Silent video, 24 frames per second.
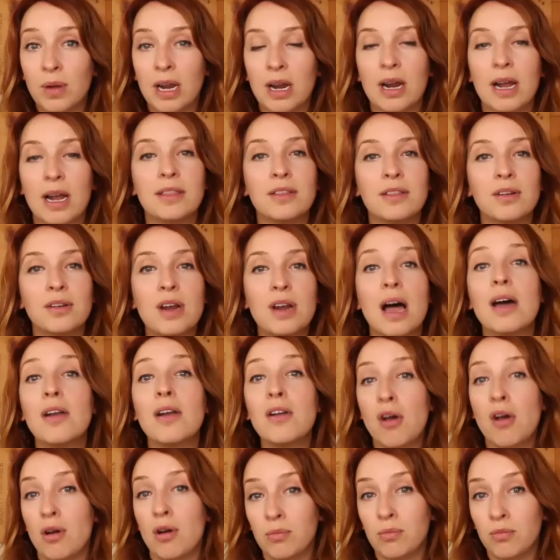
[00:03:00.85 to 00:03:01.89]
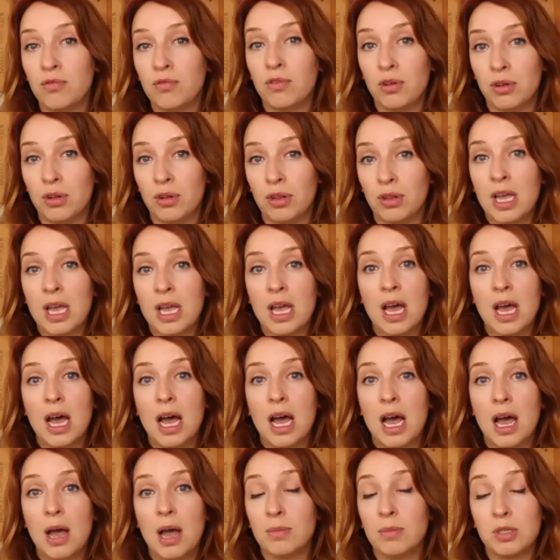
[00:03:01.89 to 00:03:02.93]
and they're not harmful
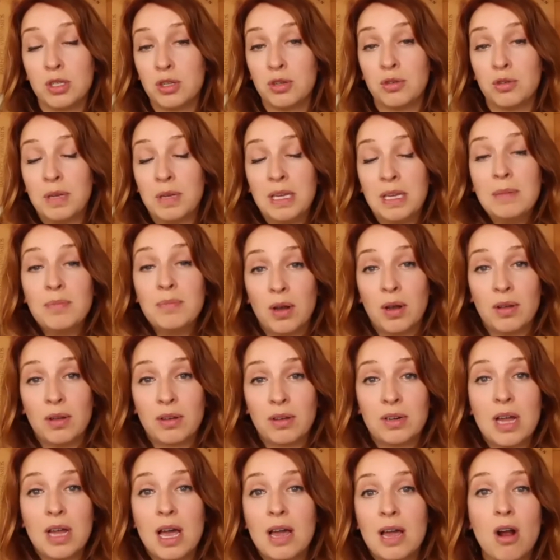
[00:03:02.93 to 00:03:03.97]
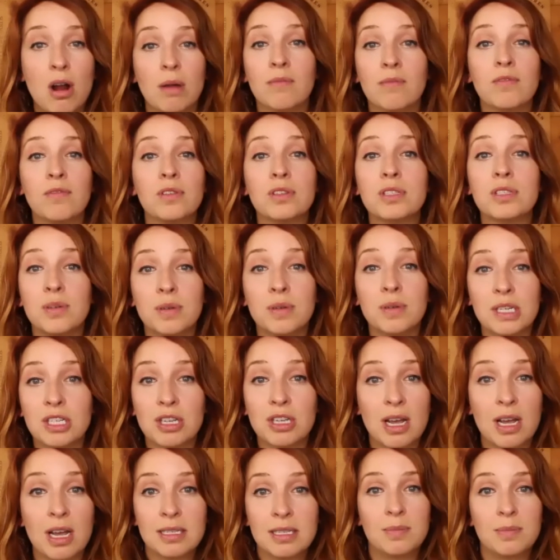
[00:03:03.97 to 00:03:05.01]
to people. They're not harmful to
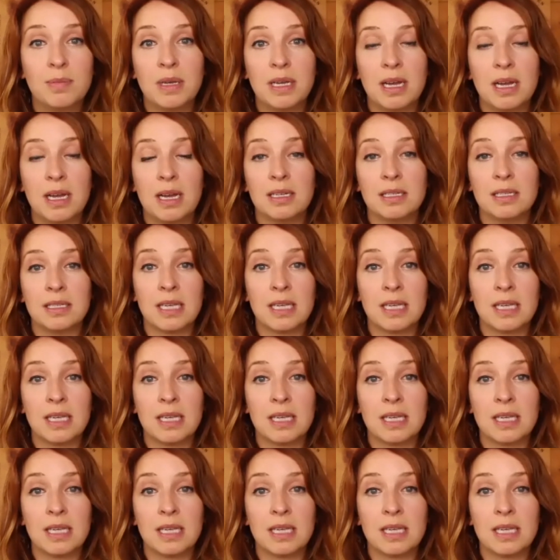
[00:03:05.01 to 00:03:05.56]
ingest because